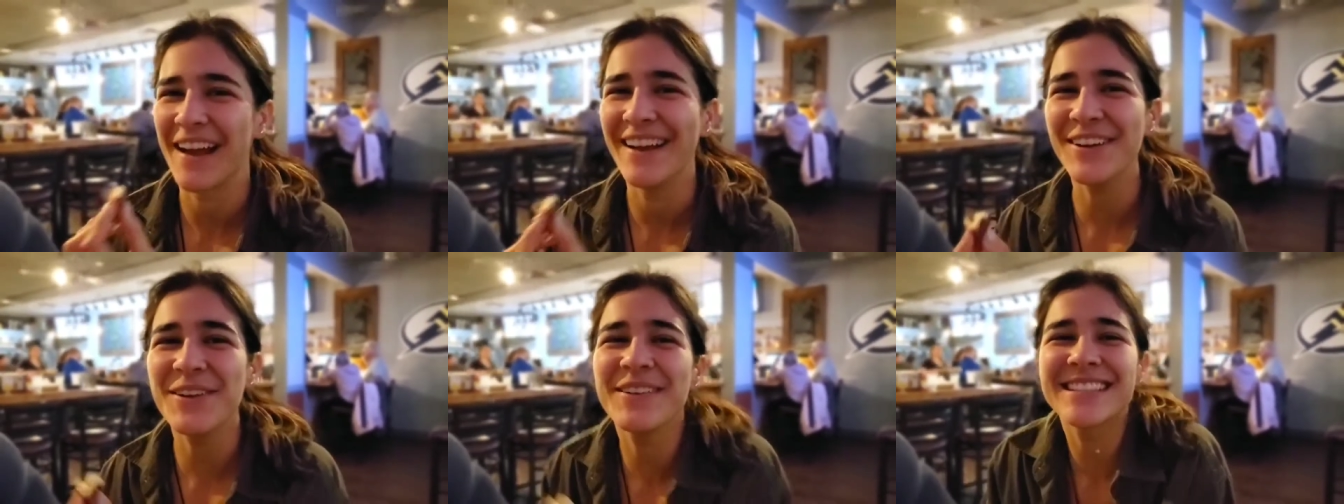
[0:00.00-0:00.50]

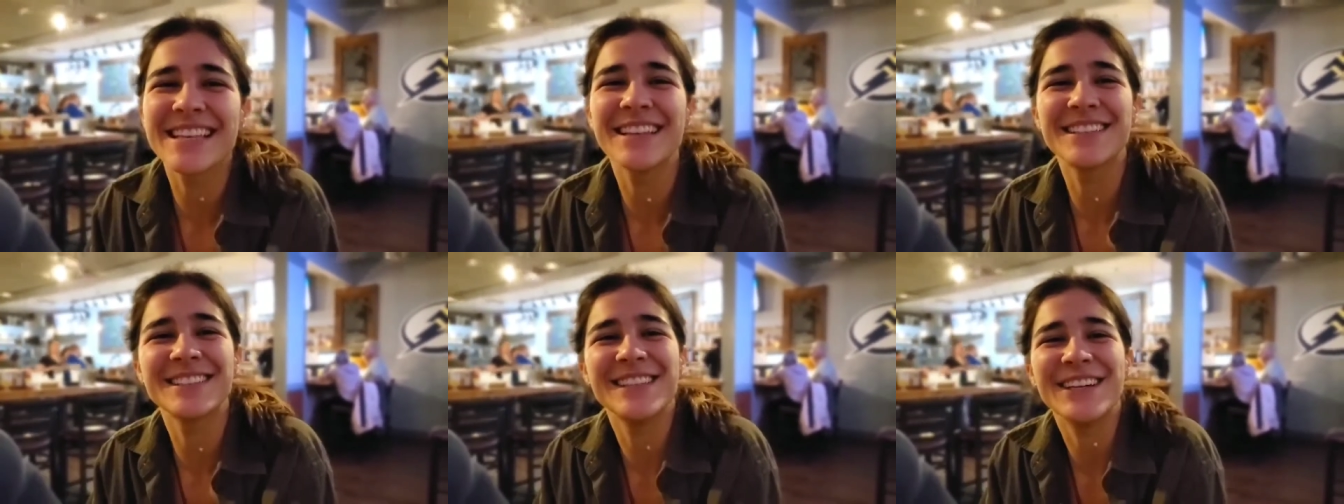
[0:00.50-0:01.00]
Oh, I'm
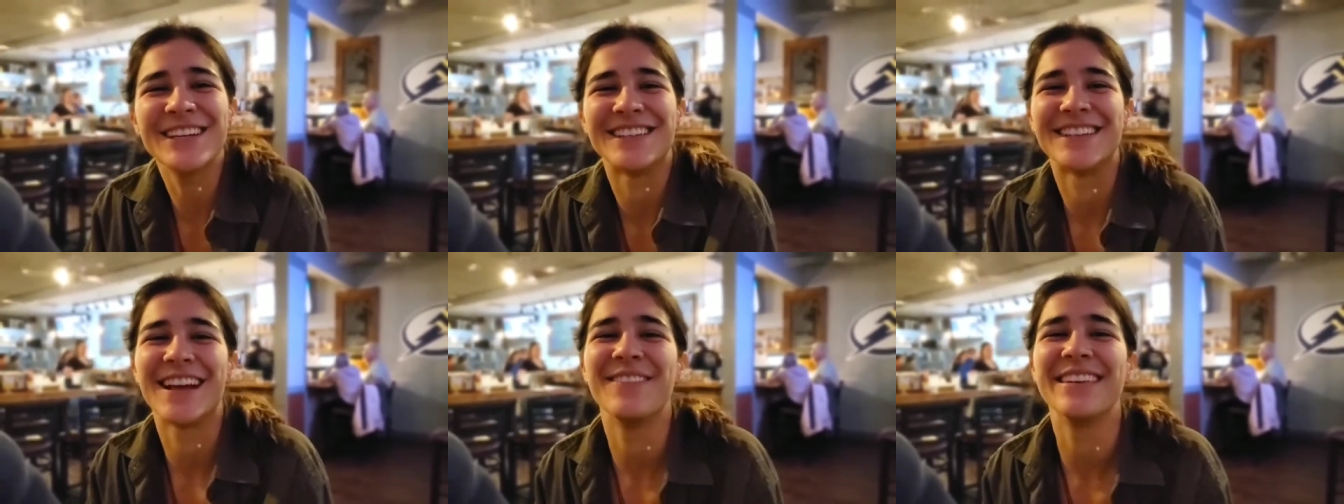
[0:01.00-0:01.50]
excited to
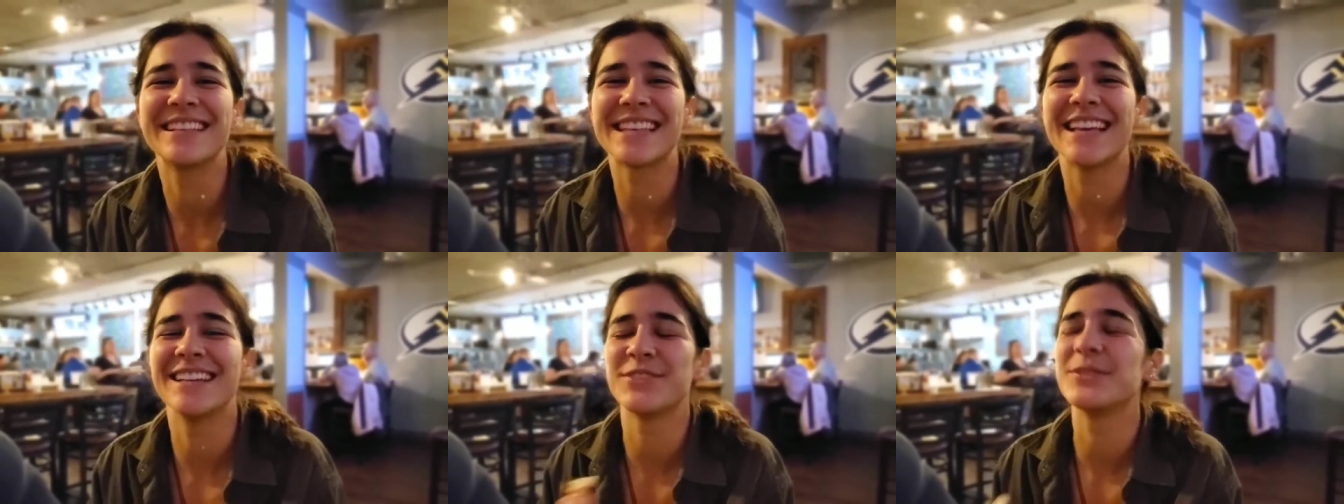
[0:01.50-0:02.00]
learn. I'm
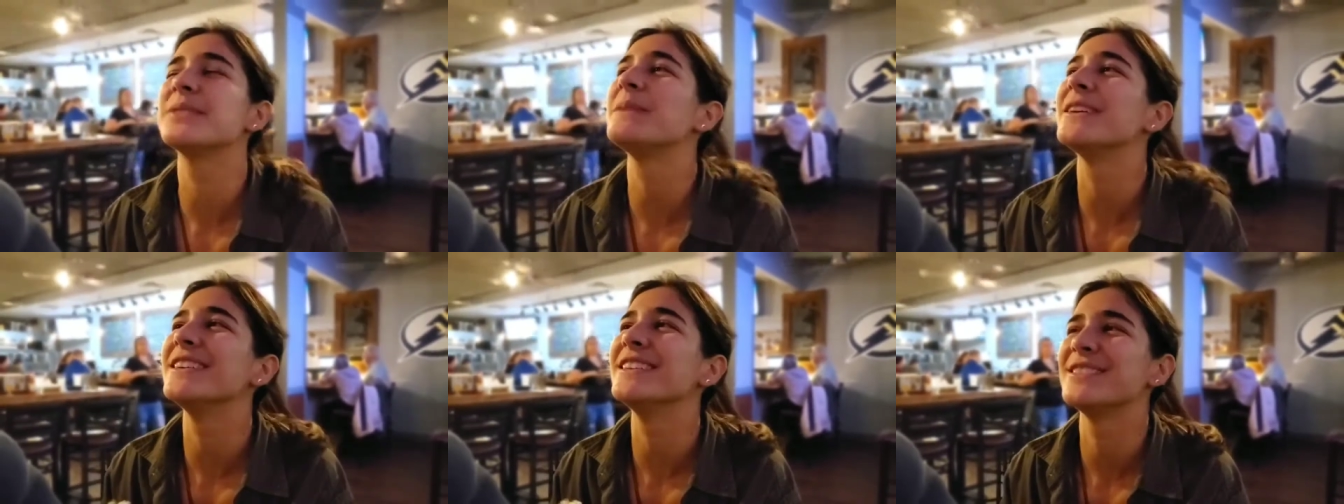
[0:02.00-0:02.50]
excited to
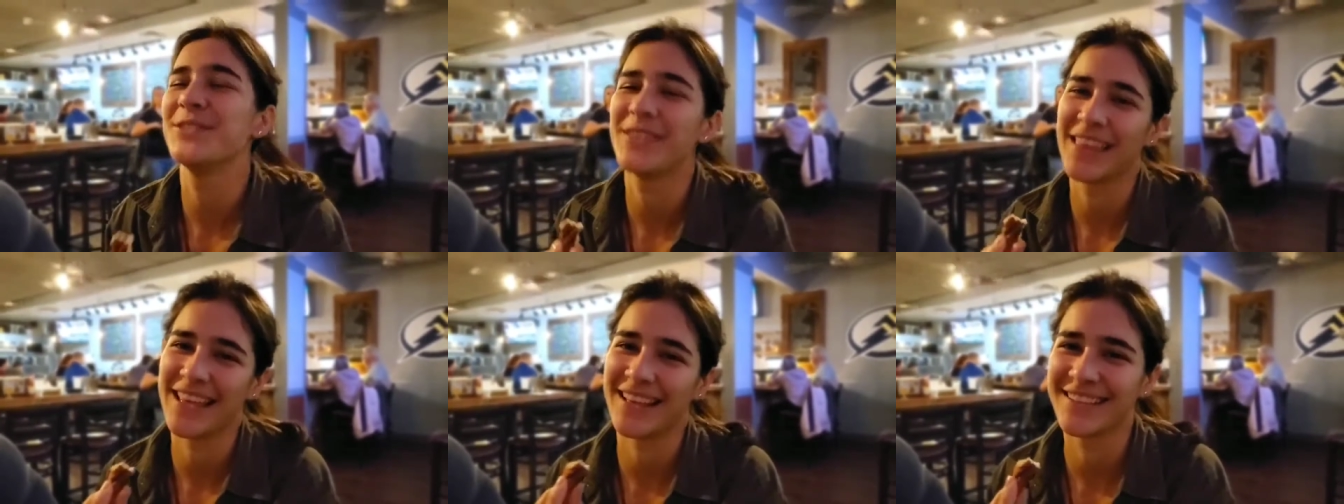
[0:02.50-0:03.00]
experience new
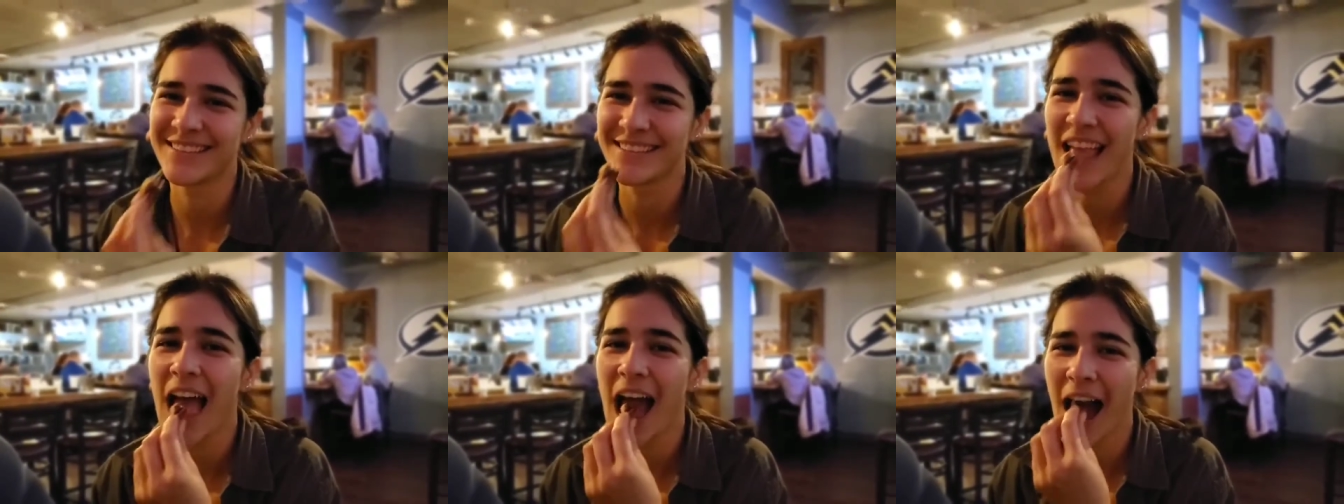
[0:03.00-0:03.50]
things.
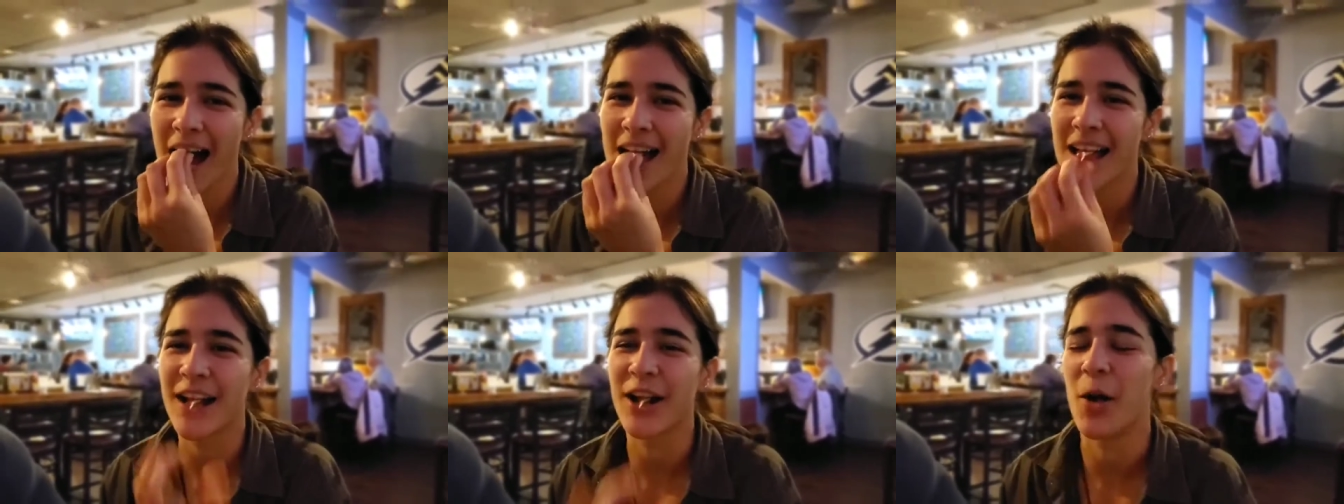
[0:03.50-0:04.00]

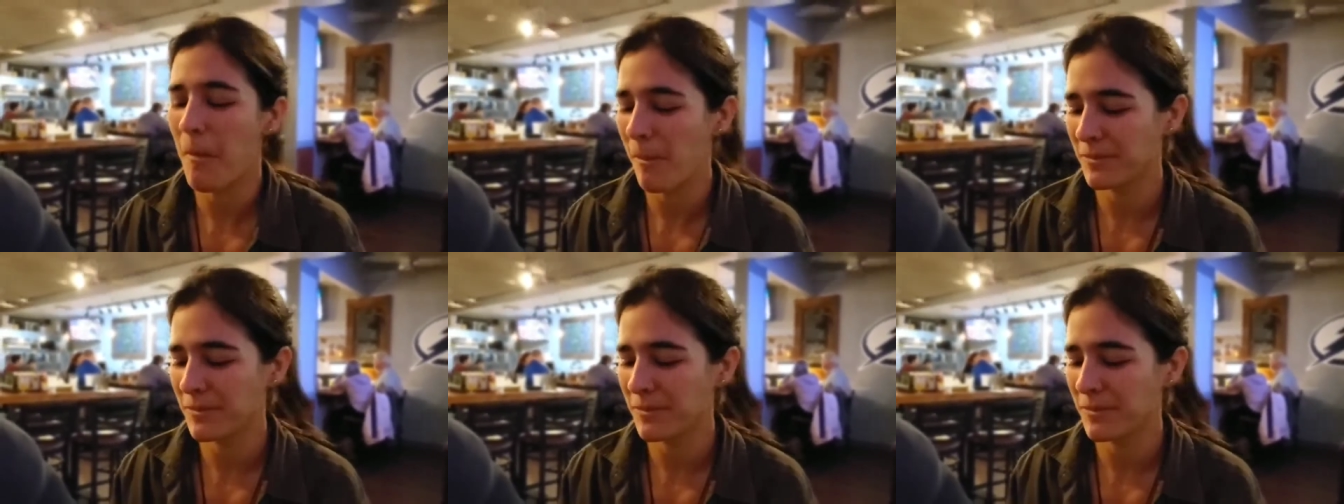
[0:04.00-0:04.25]
There you go.